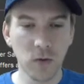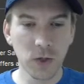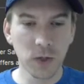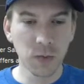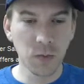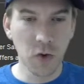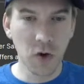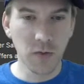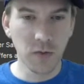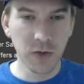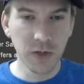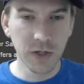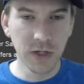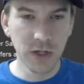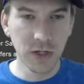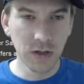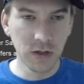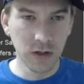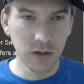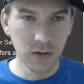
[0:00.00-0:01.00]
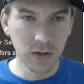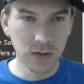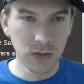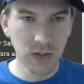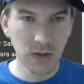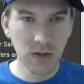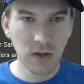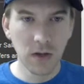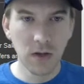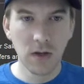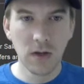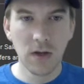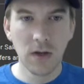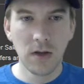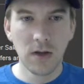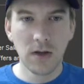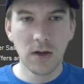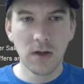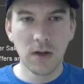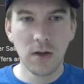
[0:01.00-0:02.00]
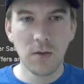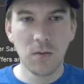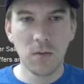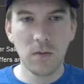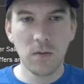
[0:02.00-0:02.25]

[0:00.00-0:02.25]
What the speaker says: properly and it loads, yep,